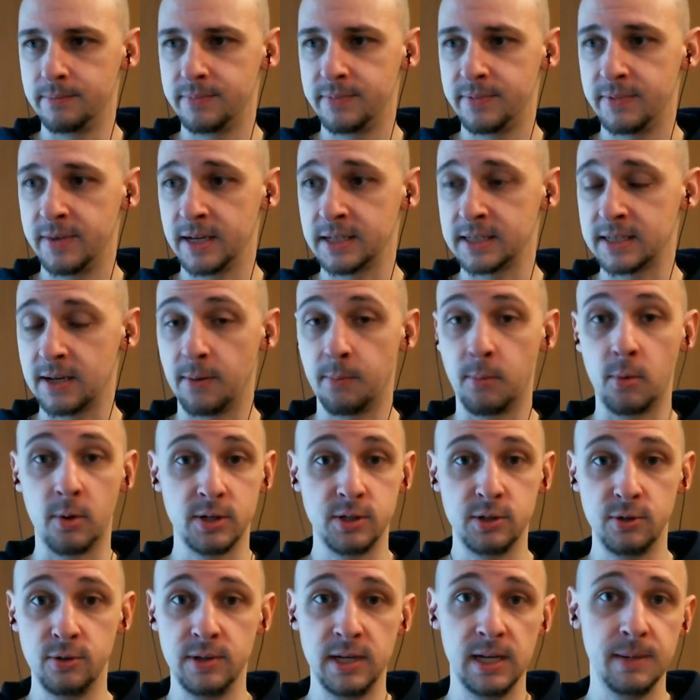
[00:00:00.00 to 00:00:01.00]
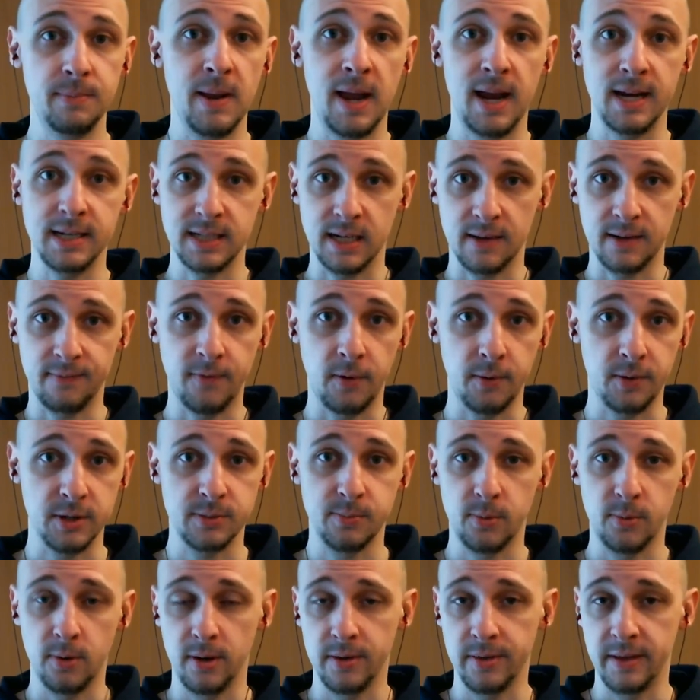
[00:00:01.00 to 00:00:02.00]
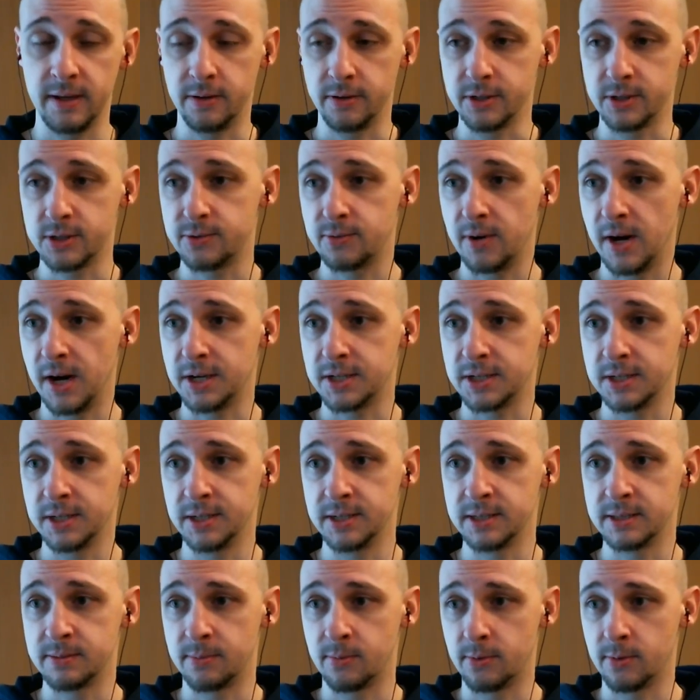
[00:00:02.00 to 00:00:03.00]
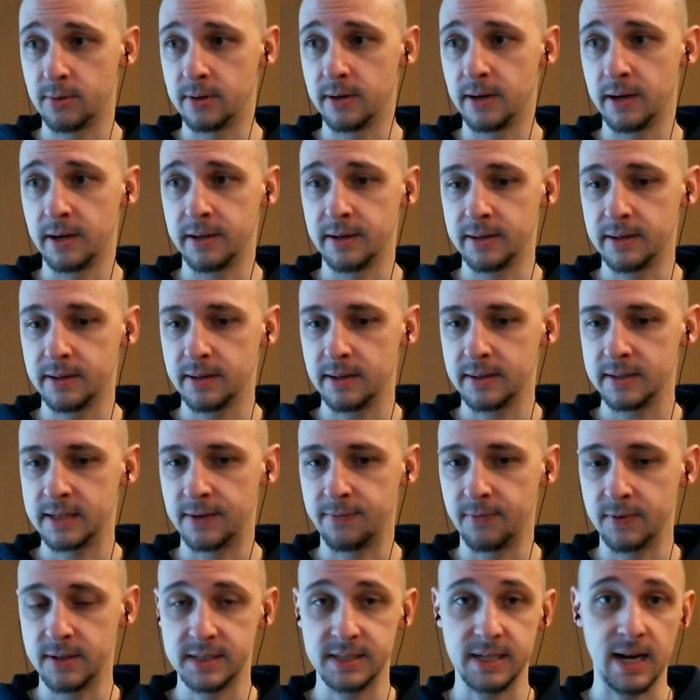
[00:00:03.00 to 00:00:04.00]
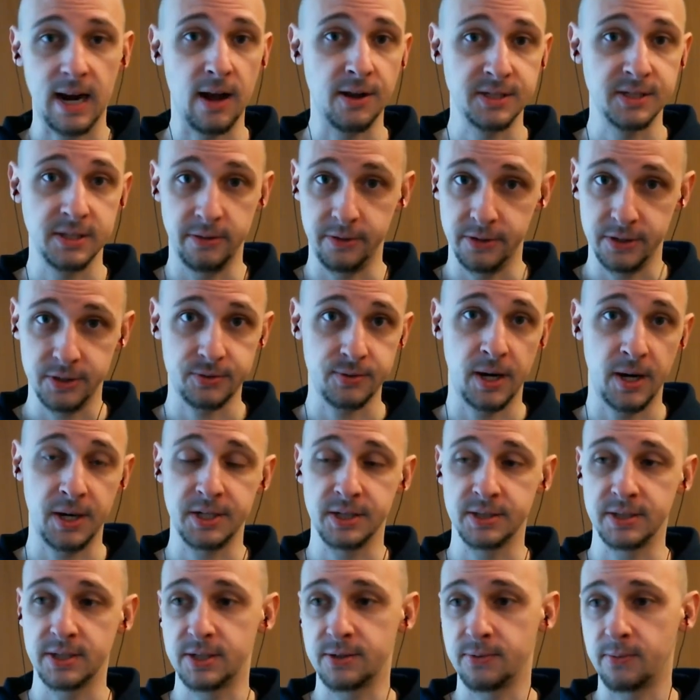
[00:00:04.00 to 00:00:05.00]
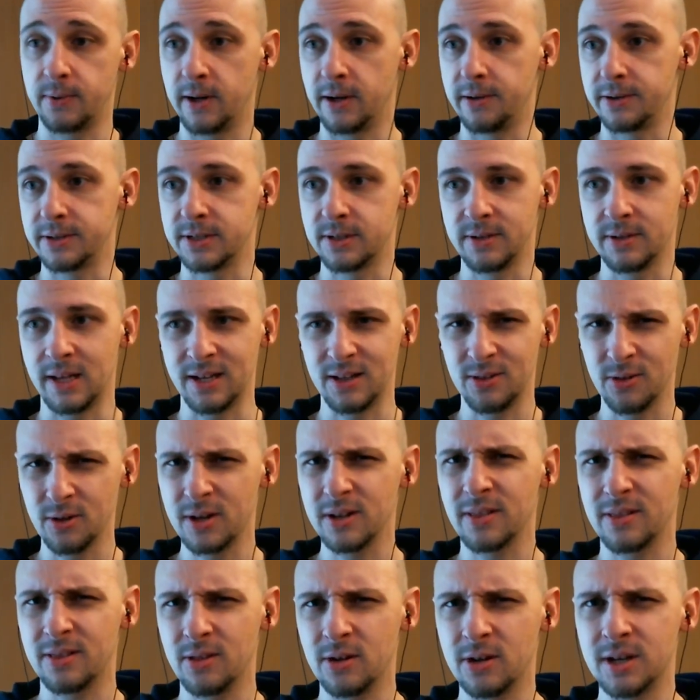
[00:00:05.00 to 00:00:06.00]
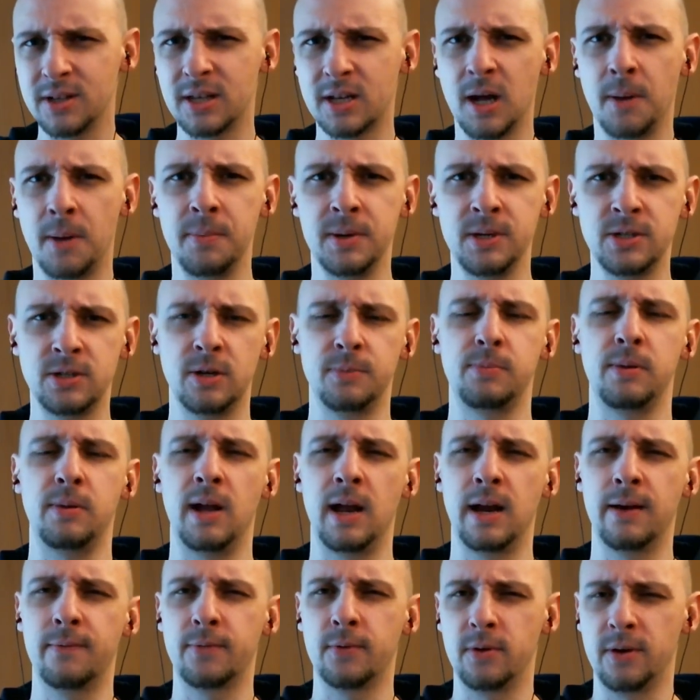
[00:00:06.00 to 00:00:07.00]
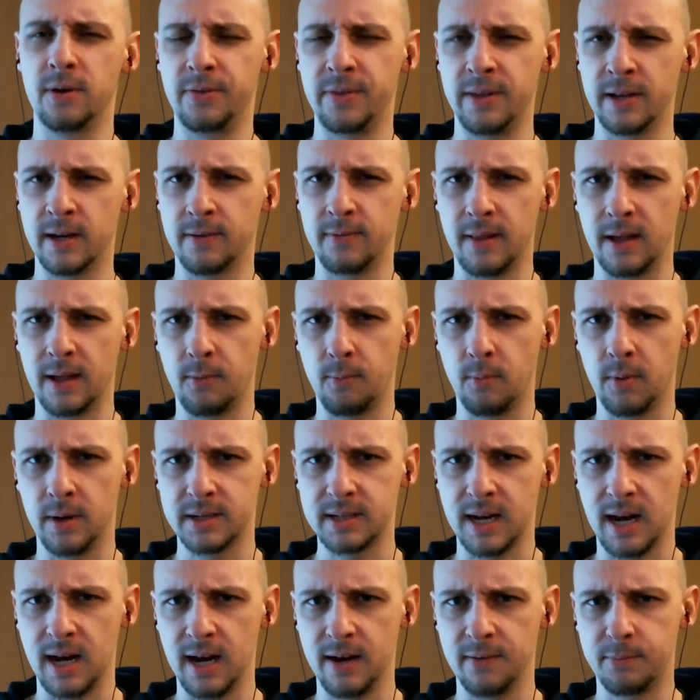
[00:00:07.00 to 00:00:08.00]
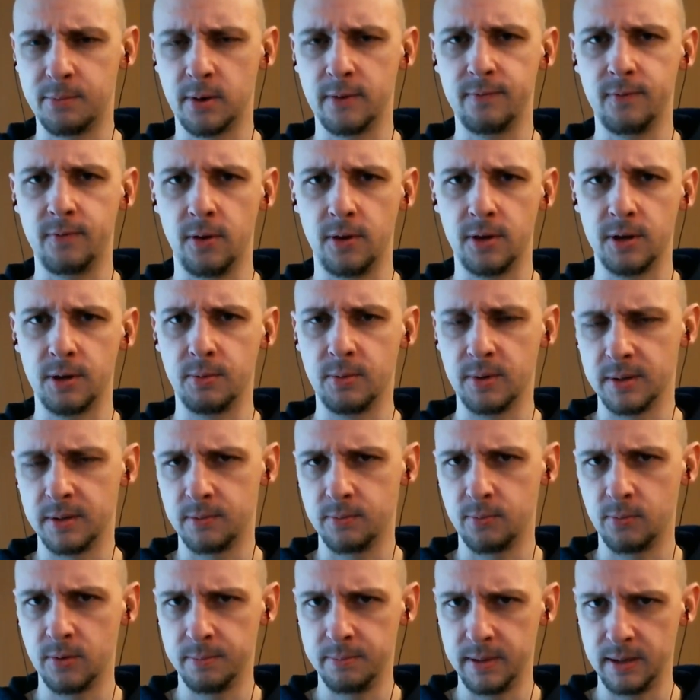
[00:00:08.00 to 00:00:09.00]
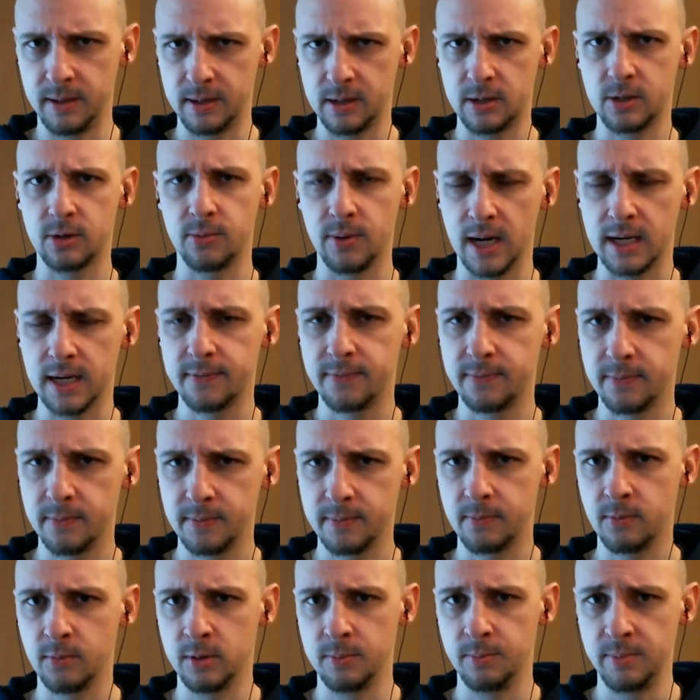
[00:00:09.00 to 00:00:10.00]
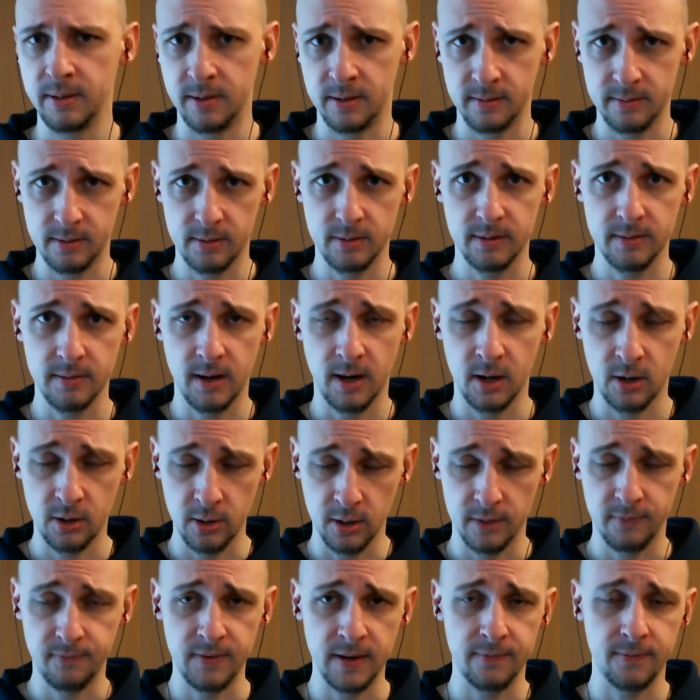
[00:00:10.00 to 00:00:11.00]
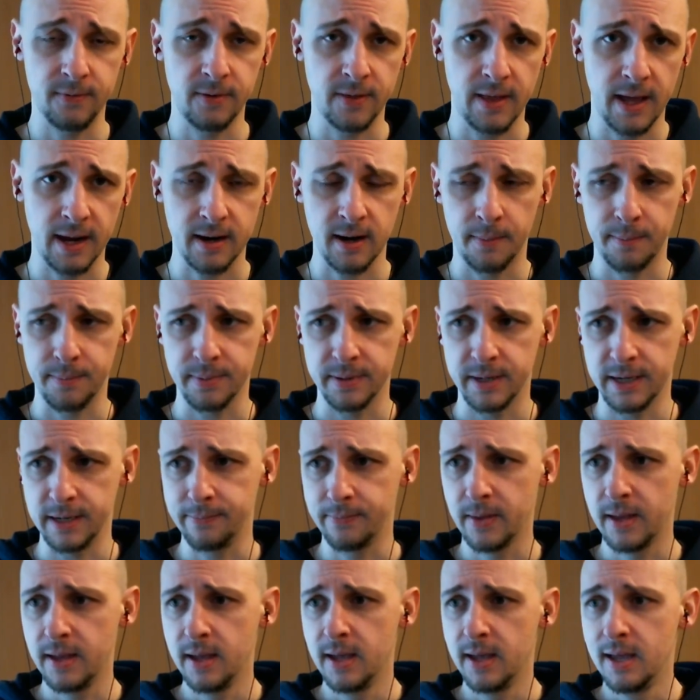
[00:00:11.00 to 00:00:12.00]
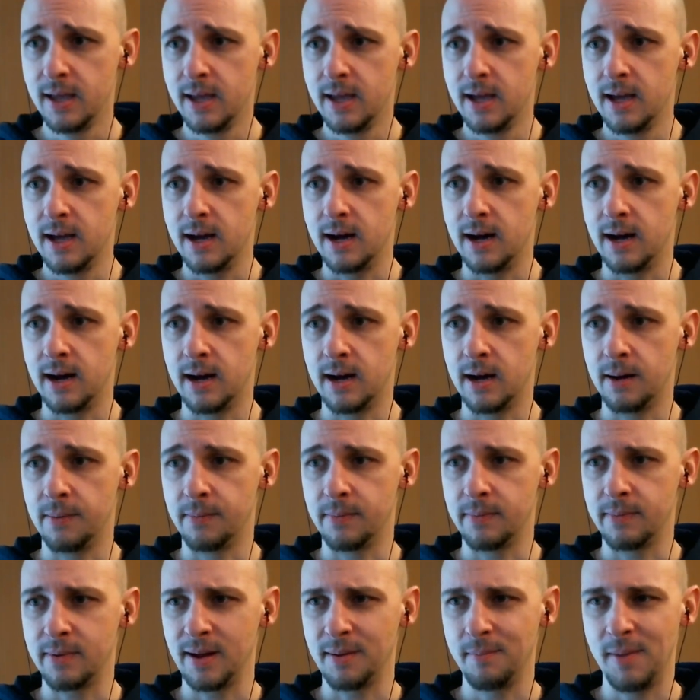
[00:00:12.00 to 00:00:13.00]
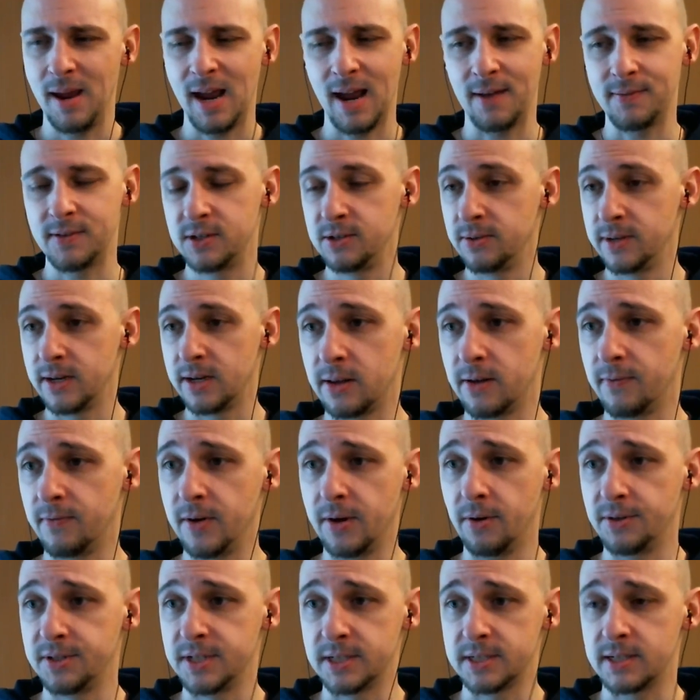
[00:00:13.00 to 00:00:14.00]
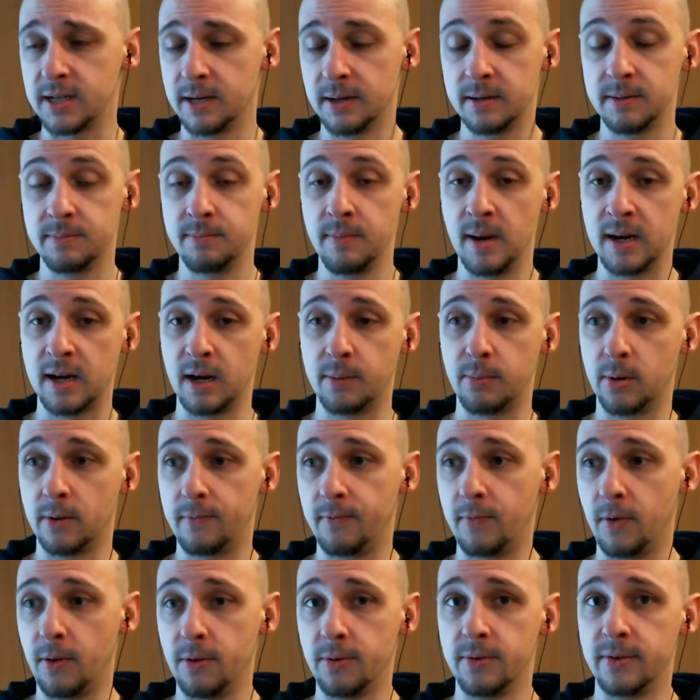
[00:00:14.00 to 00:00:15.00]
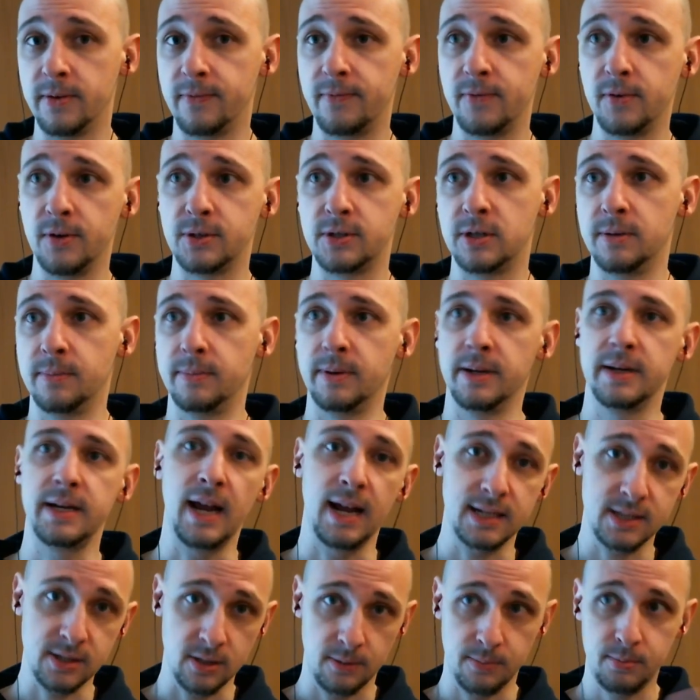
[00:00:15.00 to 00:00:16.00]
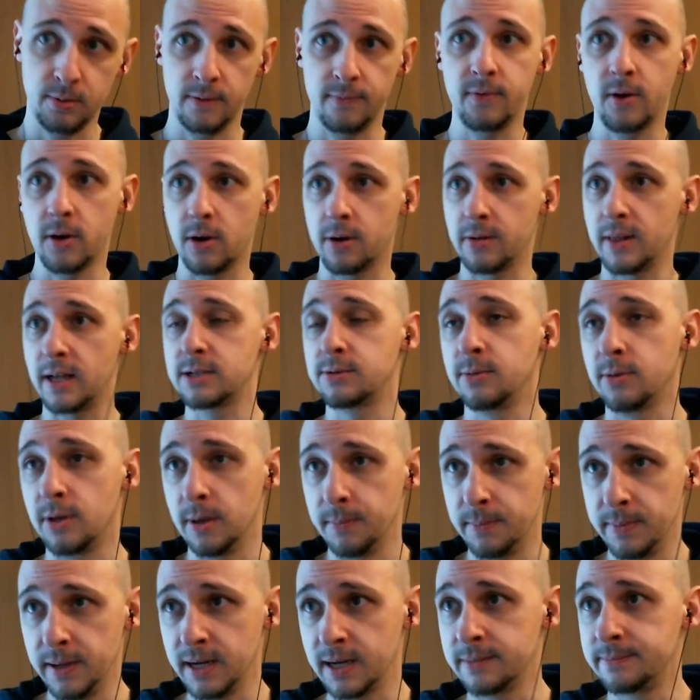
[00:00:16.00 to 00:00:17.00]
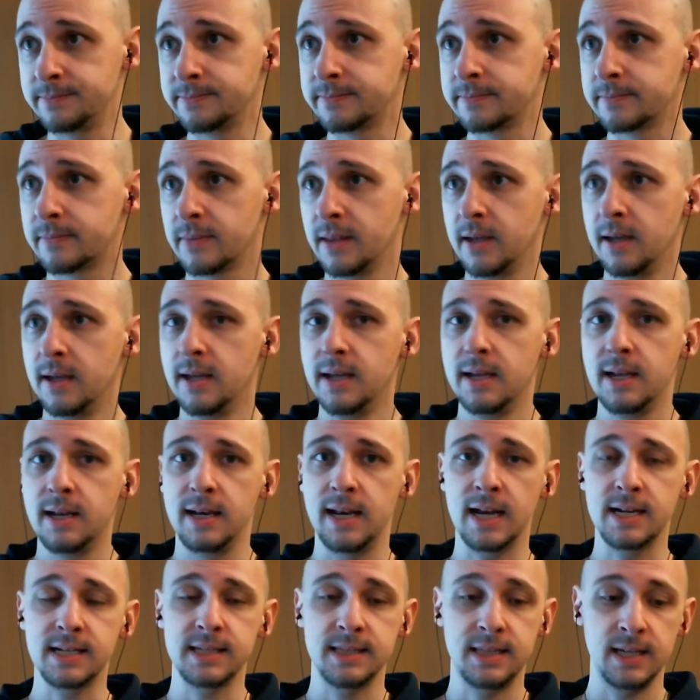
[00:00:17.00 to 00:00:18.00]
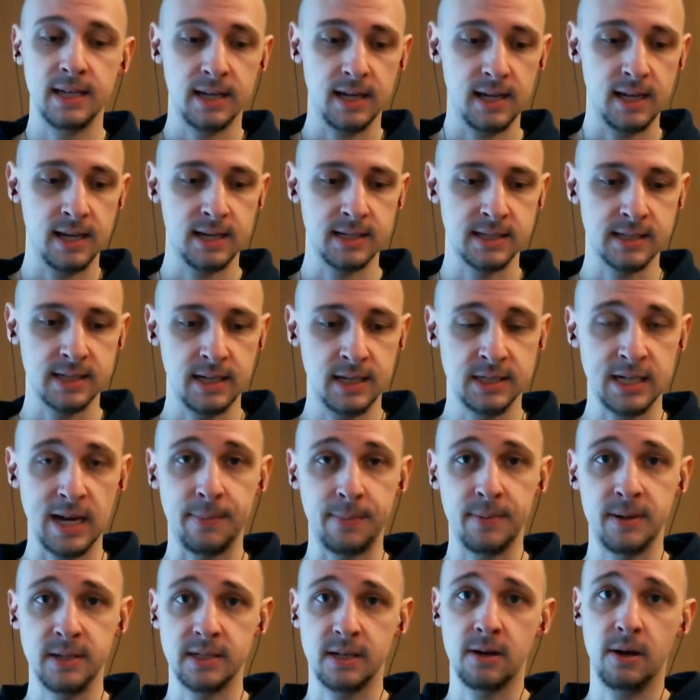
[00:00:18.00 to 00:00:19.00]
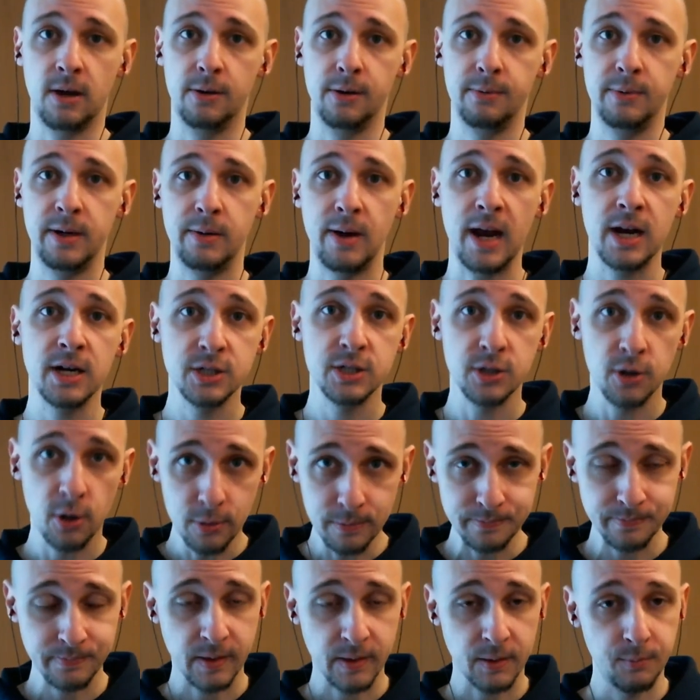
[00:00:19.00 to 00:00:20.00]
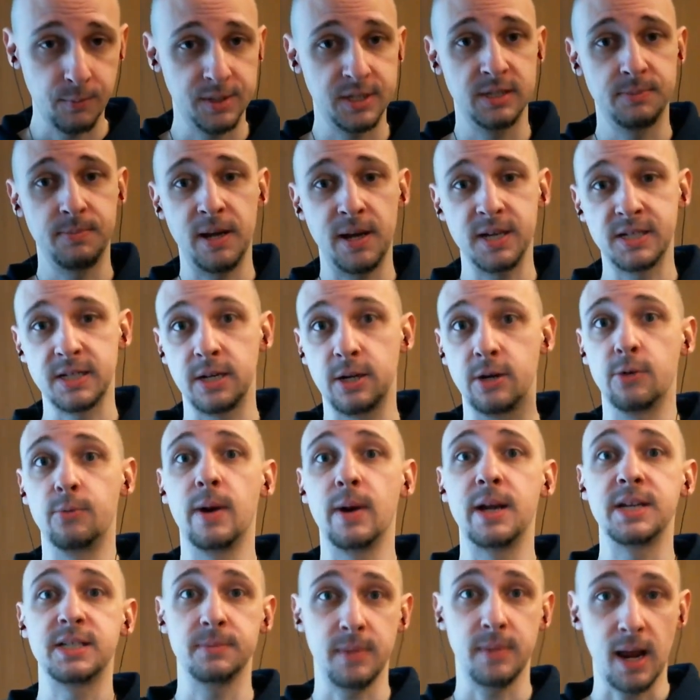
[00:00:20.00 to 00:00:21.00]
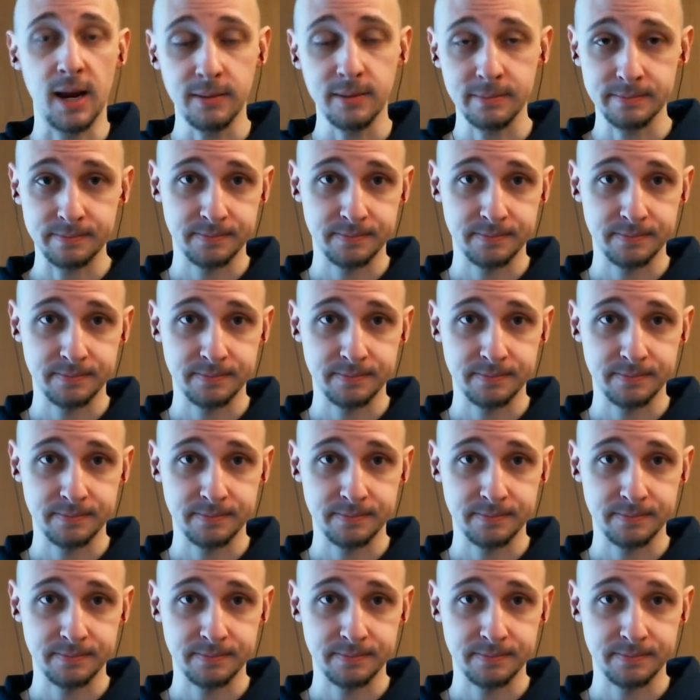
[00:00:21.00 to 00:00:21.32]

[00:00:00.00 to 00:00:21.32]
things that are more 2D based. I could focus more on the illustrations, more on different styles of illustrations as well. So like look at the companies you're applying for and think of like what kind of portfolio would be a good fit for that company. I may have to do video just on making a portfolio in the future, but yeah, so portfolio, that's really big. Next thing is, in Japanese they call it rirekisho, which is basically your resume.